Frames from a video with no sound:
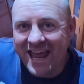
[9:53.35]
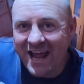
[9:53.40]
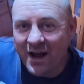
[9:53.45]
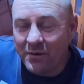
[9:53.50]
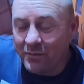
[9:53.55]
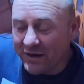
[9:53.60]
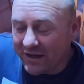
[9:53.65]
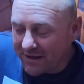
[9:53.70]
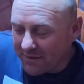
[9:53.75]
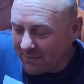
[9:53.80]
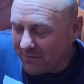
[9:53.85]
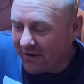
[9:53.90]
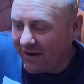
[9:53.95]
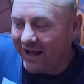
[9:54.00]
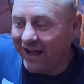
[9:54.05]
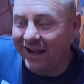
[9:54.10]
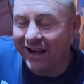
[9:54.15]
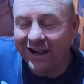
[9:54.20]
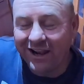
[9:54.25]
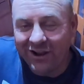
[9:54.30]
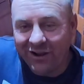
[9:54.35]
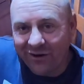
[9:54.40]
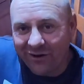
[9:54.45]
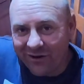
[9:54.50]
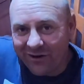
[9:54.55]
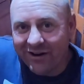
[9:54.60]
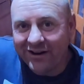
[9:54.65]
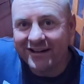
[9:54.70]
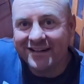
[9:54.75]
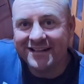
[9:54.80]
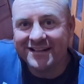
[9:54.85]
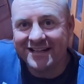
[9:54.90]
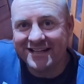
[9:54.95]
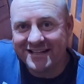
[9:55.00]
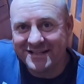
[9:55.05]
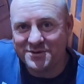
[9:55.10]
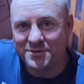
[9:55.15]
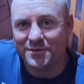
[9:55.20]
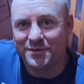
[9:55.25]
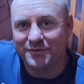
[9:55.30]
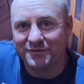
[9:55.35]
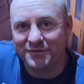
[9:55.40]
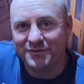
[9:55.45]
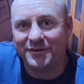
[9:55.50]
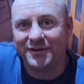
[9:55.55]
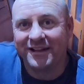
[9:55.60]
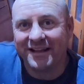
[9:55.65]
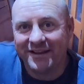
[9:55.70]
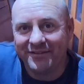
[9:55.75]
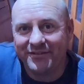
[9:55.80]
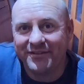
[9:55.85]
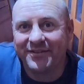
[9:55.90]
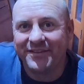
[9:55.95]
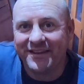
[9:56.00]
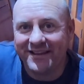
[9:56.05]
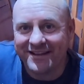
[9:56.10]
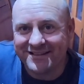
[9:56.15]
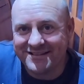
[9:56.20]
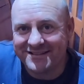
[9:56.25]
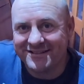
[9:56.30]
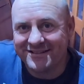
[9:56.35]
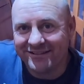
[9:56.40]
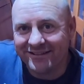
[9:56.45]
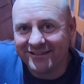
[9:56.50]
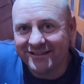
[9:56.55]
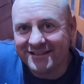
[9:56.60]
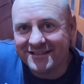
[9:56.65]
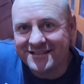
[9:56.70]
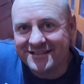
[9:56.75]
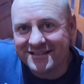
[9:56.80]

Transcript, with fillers: And we can buy a lot of diesel for $11,000.